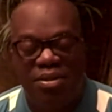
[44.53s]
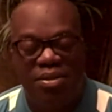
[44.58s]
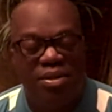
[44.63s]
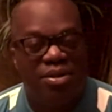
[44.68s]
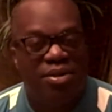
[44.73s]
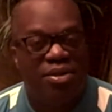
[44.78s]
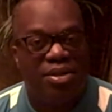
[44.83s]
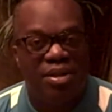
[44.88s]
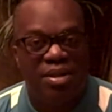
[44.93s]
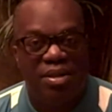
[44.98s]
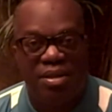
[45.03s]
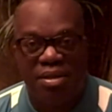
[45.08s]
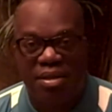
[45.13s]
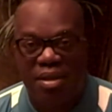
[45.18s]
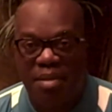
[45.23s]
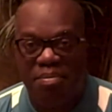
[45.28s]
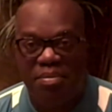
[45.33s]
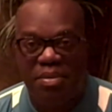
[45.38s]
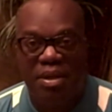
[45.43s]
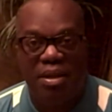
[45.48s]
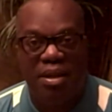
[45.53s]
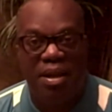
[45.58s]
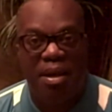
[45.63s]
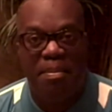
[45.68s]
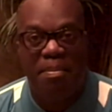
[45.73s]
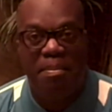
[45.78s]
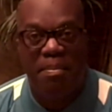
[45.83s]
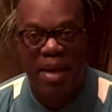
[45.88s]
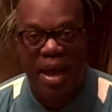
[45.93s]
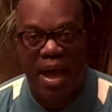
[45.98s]
There's just something
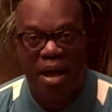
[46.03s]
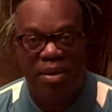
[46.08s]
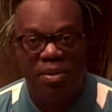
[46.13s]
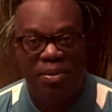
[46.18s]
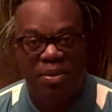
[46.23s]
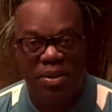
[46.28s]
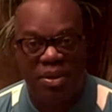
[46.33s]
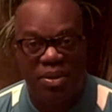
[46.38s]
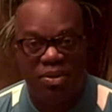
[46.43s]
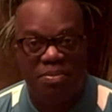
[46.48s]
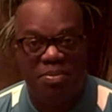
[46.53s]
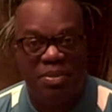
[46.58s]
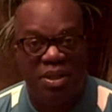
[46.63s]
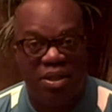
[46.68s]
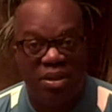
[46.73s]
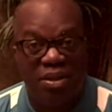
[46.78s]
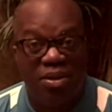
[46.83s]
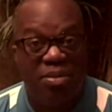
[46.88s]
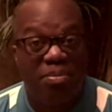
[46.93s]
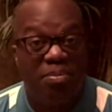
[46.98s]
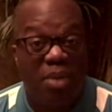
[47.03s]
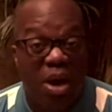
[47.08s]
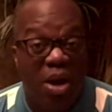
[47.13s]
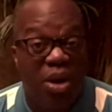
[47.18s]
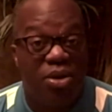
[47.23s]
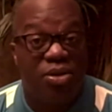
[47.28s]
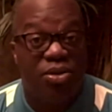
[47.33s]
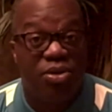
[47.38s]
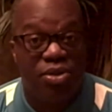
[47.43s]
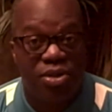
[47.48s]
about this particular
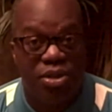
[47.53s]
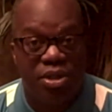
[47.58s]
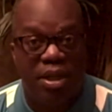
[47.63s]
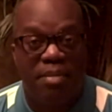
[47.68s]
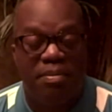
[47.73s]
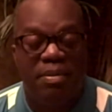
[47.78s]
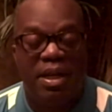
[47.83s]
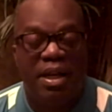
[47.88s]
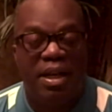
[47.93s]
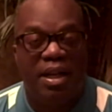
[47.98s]
partnership